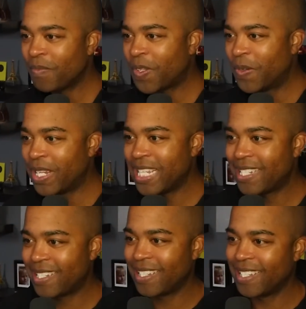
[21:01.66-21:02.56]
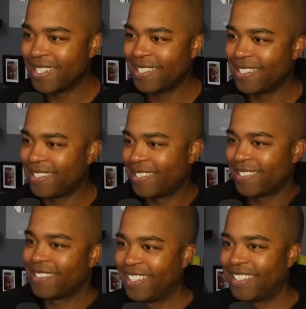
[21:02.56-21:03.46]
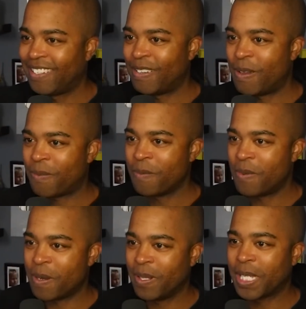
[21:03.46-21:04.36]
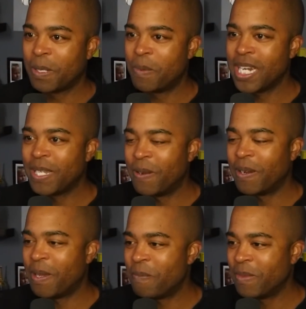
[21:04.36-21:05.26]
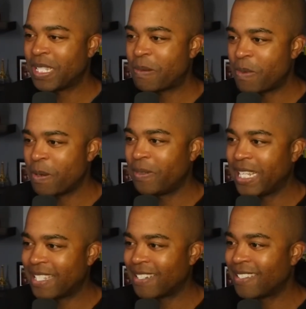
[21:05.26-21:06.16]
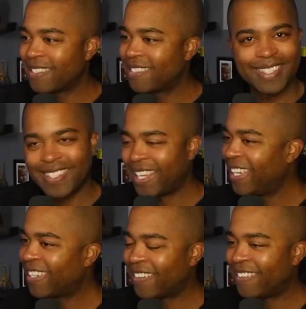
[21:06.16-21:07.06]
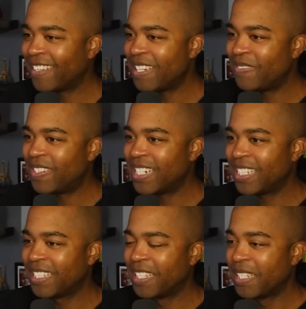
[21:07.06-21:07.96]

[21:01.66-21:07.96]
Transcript: Donations. All for Marvel. Look at the money going up. Mr. Marmalade's going to take all that money.